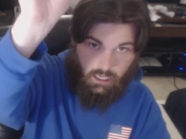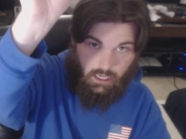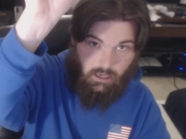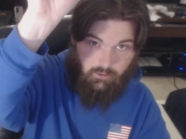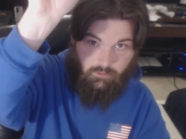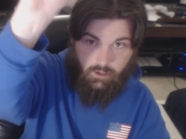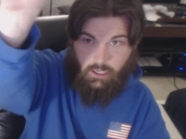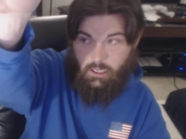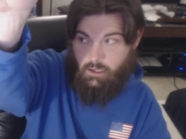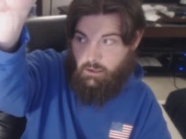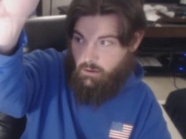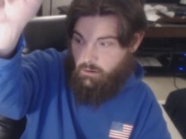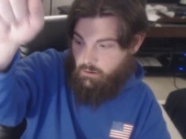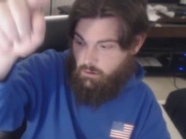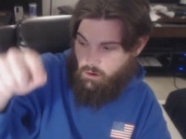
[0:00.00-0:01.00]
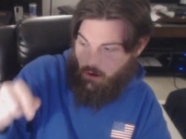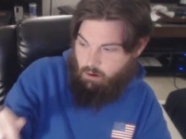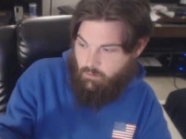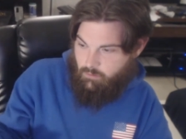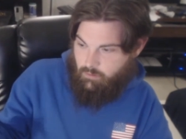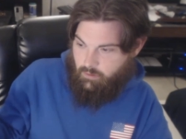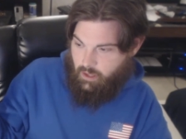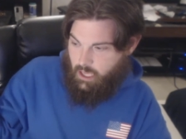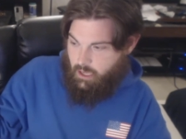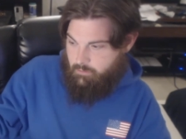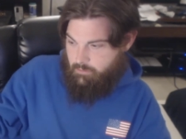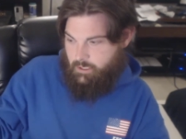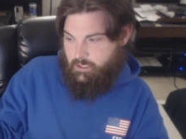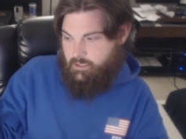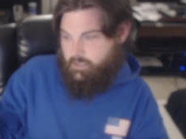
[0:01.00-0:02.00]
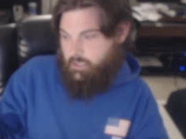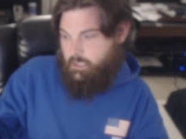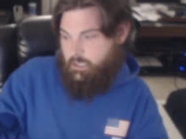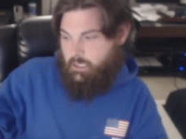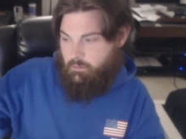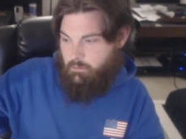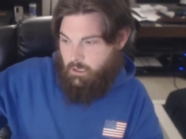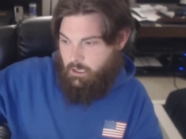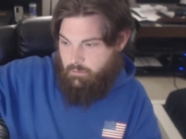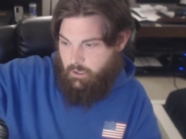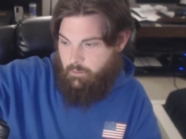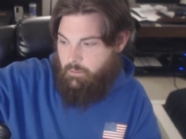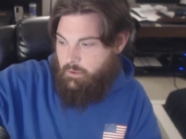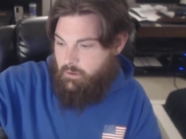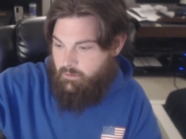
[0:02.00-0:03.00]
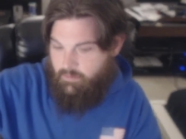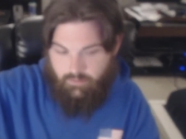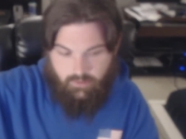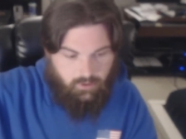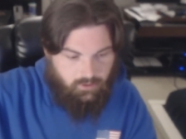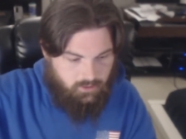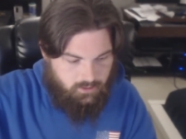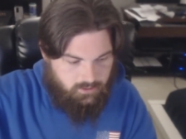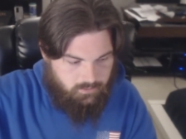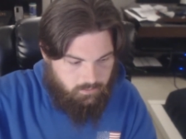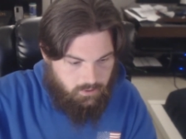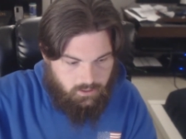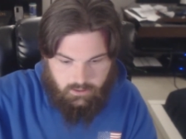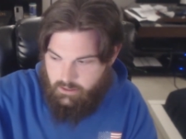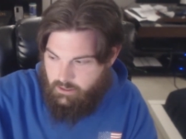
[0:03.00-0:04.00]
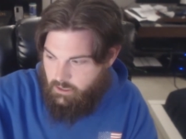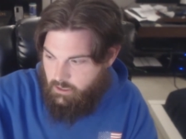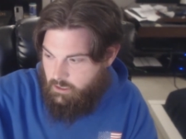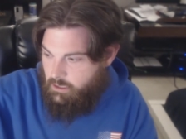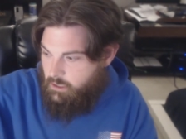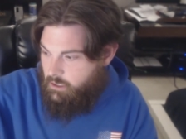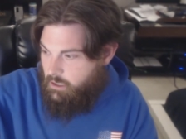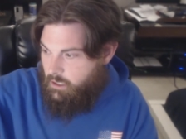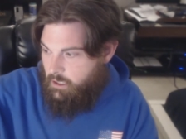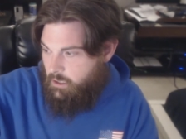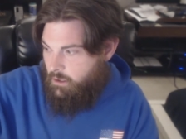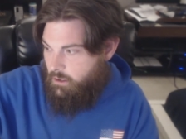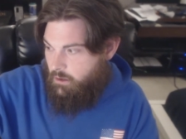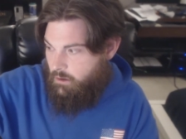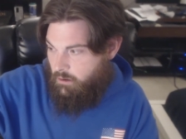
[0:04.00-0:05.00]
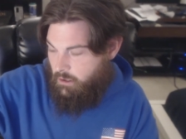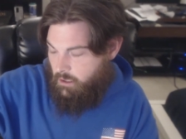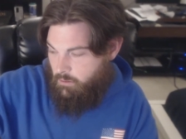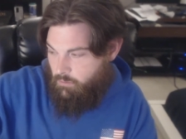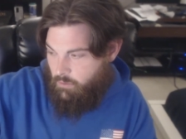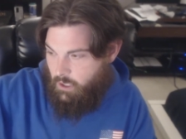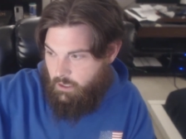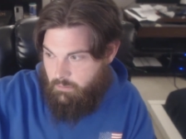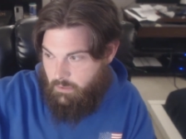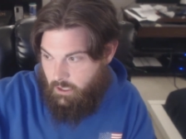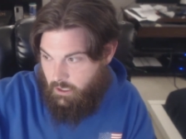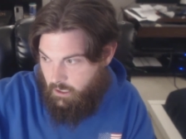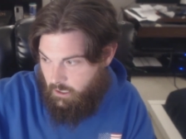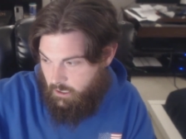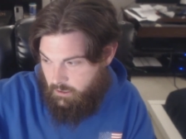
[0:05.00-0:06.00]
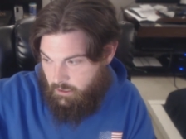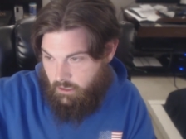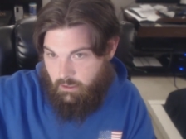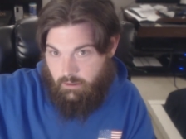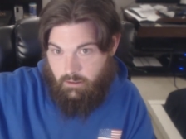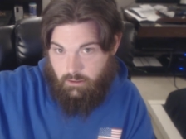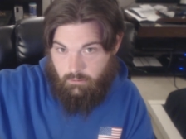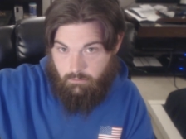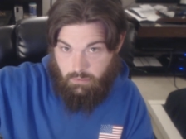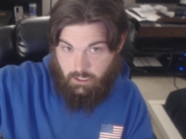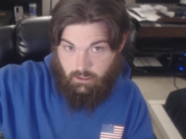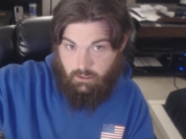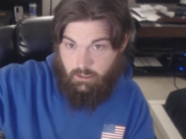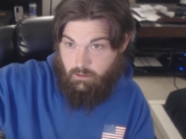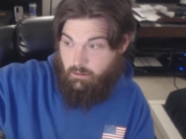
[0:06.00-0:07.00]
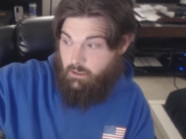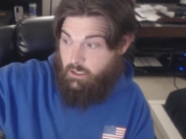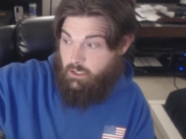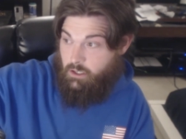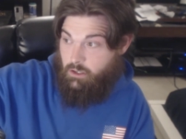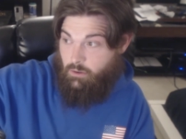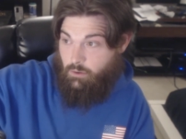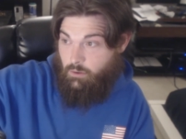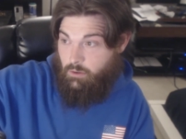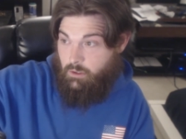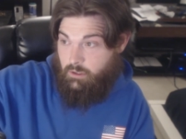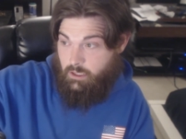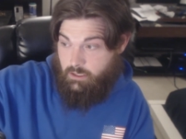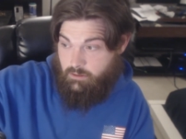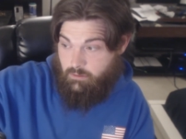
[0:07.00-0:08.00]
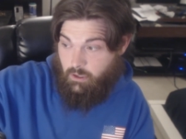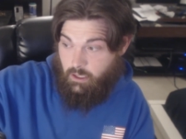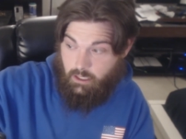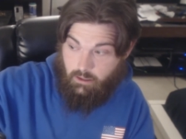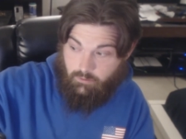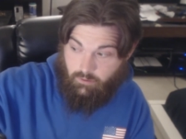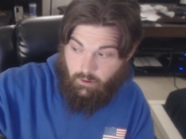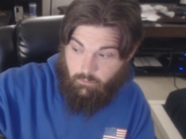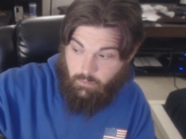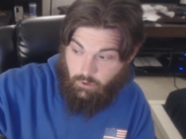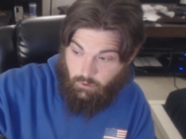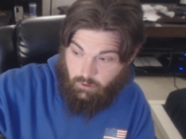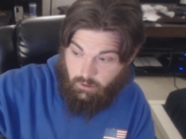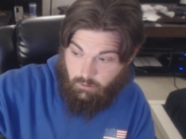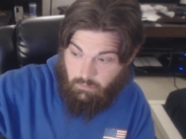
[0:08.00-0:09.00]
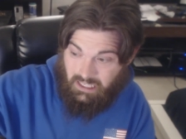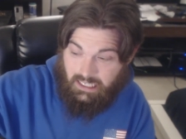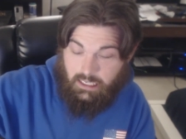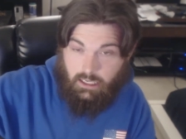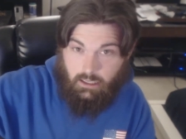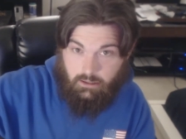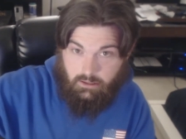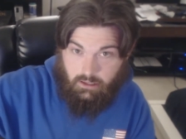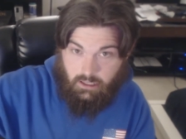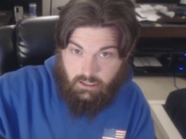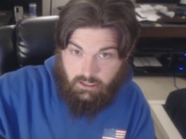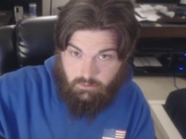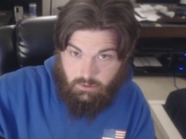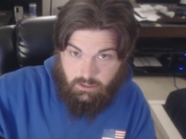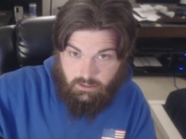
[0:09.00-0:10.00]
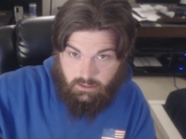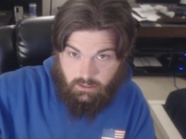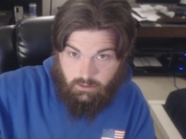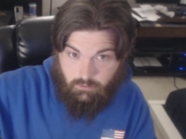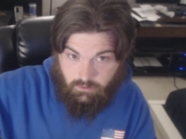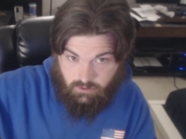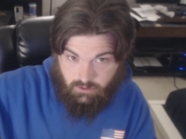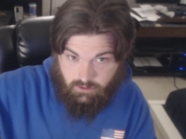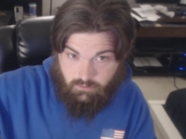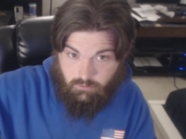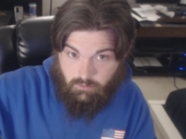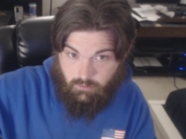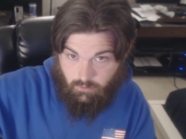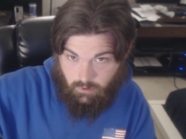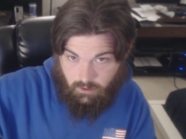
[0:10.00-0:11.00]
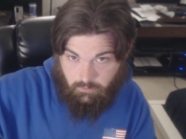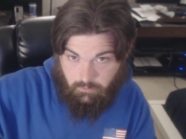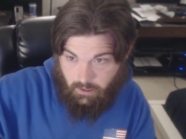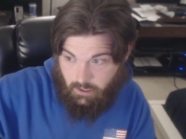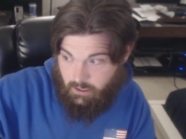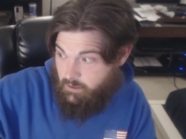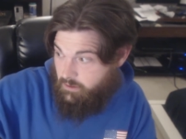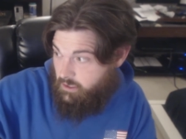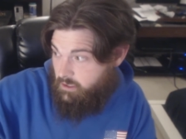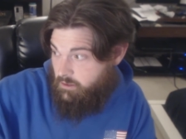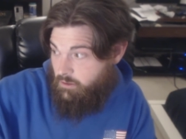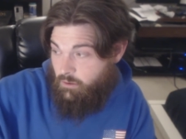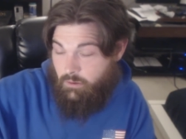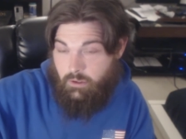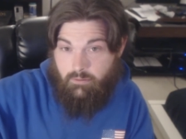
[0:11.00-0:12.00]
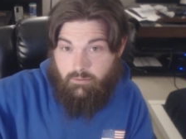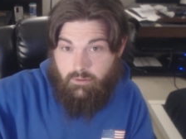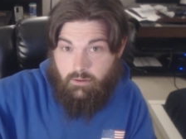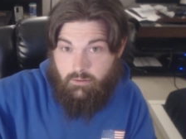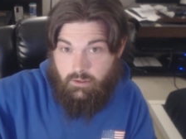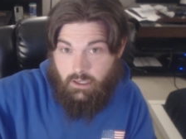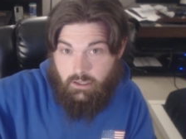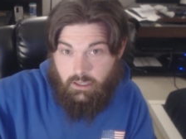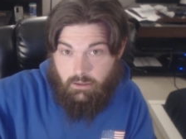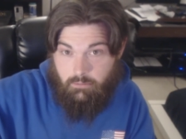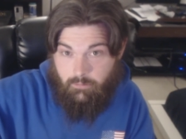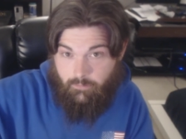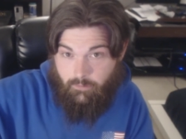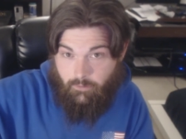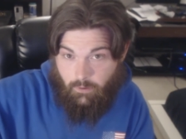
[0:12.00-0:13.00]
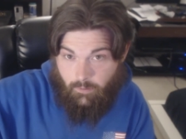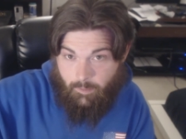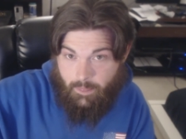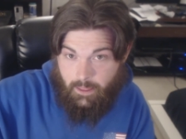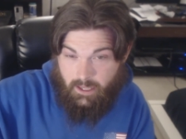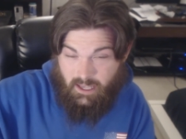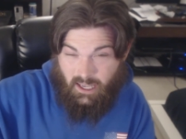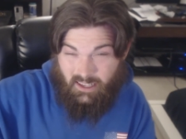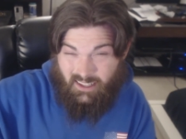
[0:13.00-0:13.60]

that I have here for that PC and I might be able to fit this PC literally right behind the big kahuna that's right here if I build a mini ITX PC which is what I'm kind of thinking of doing. I've never done that before.